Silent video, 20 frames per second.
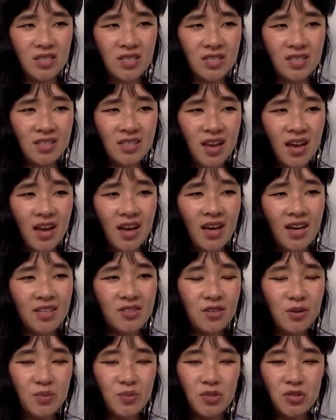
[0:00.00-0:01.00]
So
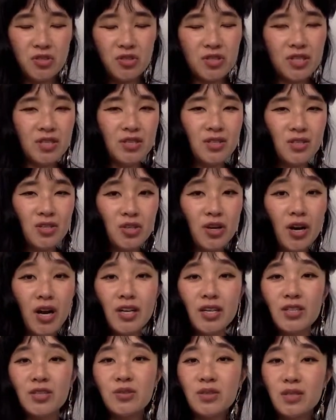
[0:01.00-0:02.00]
I'm just
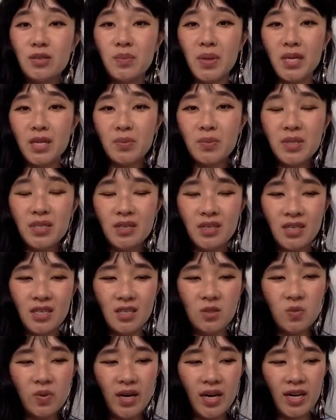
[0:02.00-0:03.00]
trying to do this makeup
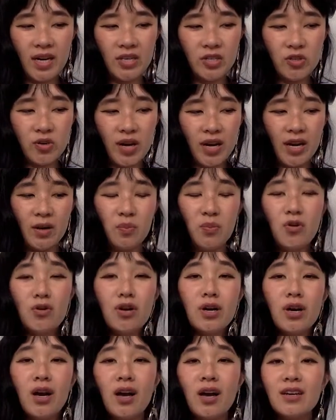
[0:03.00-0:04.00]
series where I try
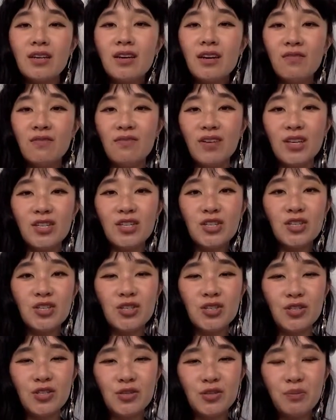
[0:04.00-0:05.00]
more
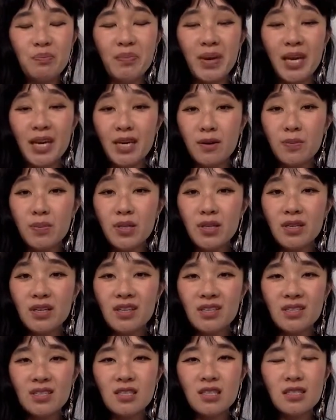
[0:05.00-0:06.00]
unconventional makeup
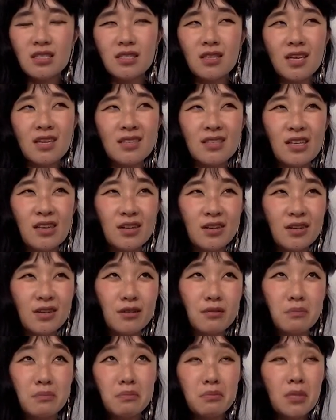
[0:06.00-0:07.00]
looks, things that
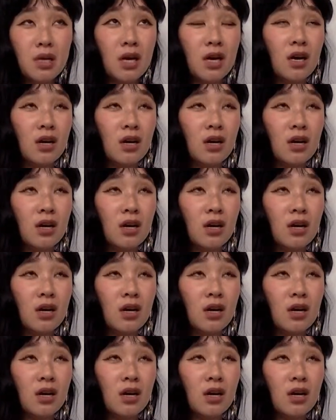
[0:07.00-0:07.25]
are